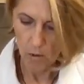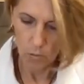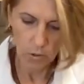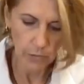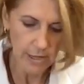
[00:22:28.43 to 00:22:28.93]

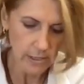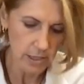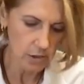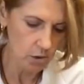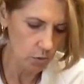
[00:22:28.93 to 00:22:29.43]
What do they
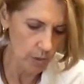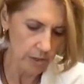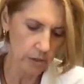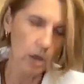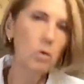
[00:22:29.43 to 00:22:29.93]
taste good
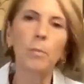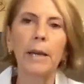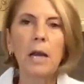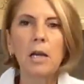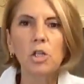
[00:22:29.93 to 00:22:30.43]
with? Oh
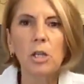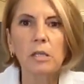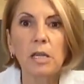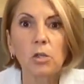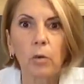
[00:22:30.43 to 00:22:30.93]
my gosh, they
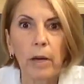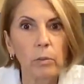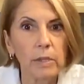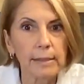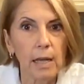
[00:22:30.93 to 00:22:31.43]
taste
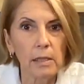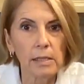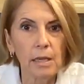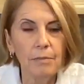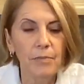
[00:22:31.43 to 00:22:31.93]
great with
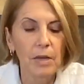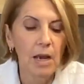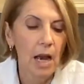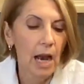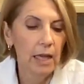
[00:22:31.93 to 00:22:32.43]
salsa.
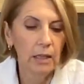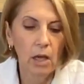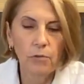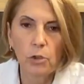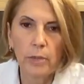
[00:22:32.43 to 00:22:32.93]
I
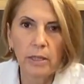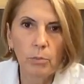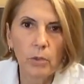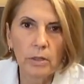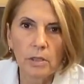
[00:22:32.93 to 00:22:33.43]
love doing
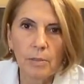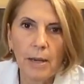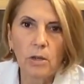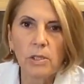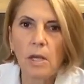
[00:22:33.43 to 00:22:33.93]
them with a
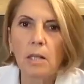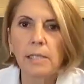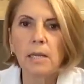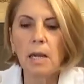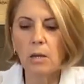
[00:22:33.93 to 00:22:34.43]
tomato
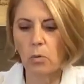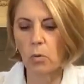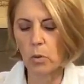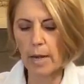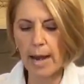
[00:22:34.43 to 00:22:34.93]
salsa
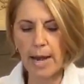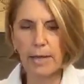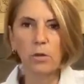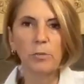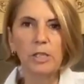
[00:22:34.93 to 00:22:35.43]
or
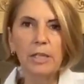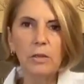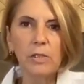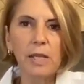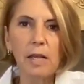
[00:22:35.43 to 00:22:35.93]
a
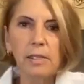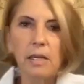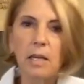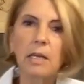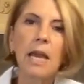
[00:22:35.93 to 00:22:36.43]
tomatillo
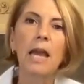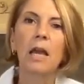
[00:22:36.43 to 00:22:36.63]
salsa,